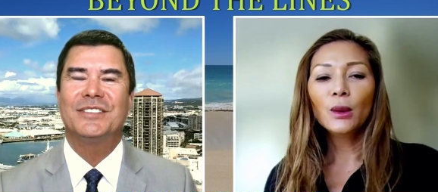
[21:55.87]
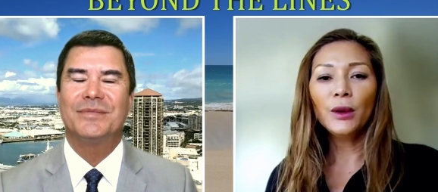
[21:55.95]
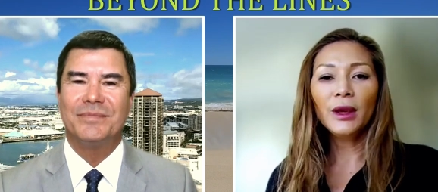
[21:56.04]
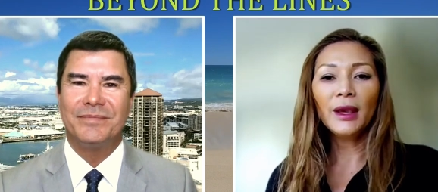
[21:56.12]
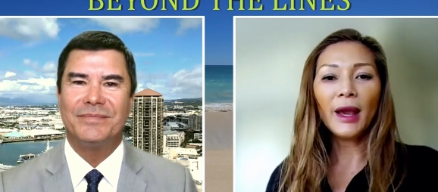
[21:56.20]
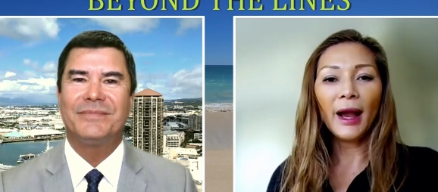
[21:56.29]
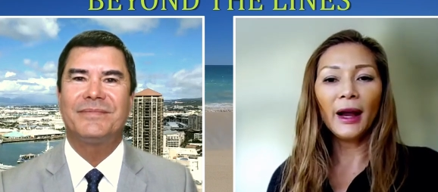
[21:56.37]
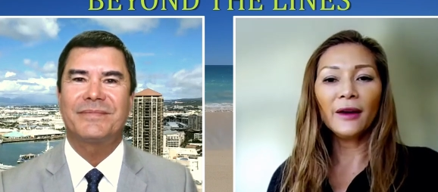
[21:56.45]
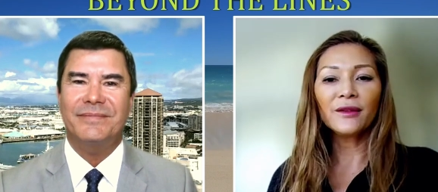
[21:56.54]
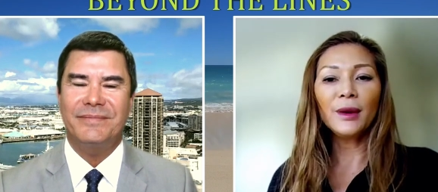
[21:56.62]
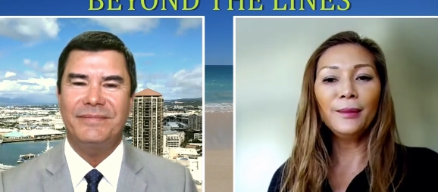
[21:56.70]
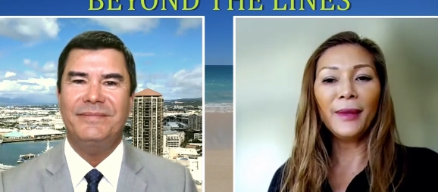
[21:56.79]
Speaker 1: We
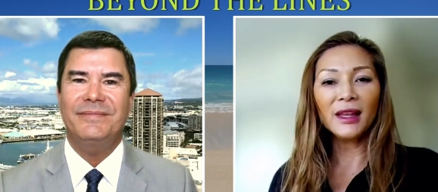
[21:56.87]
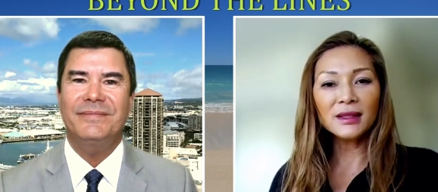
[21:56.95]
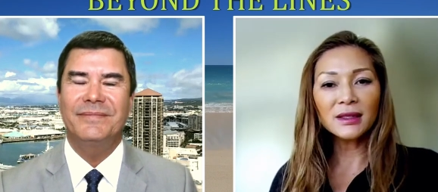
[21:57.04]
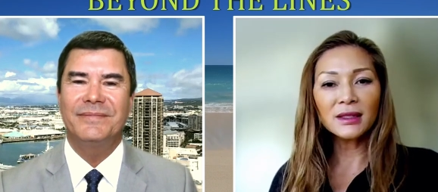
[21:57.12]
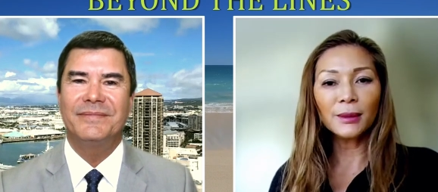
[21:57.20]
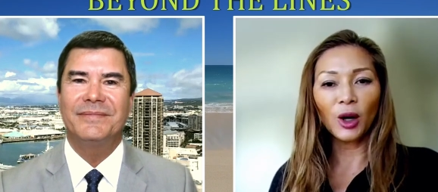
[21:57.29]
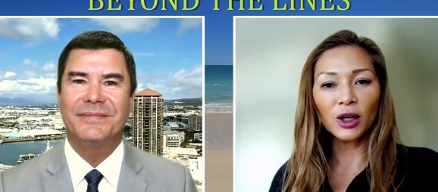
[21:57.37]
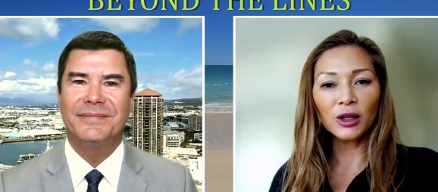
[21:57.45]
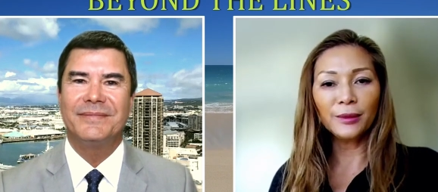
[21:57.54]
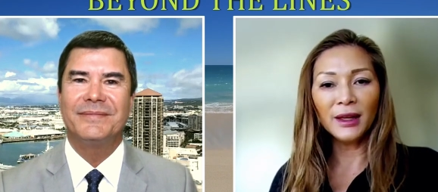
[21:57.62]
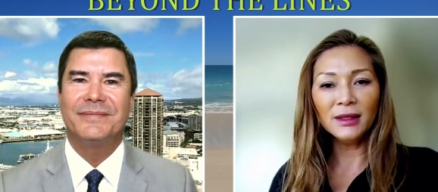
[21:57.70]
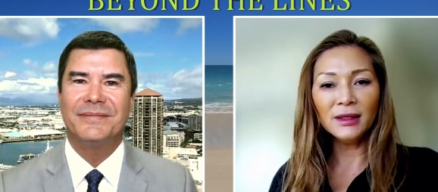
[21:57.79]
have the men's
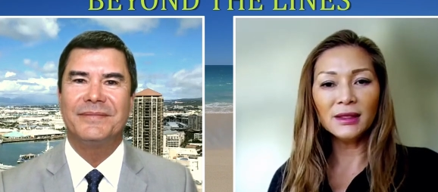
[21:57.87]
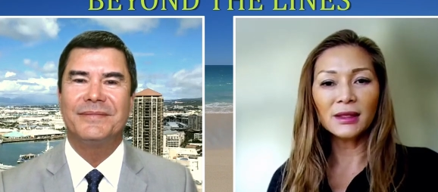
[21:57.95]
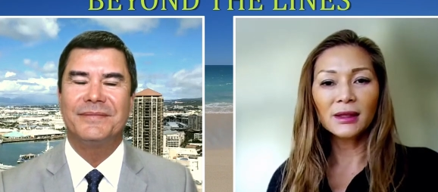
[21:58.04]
department.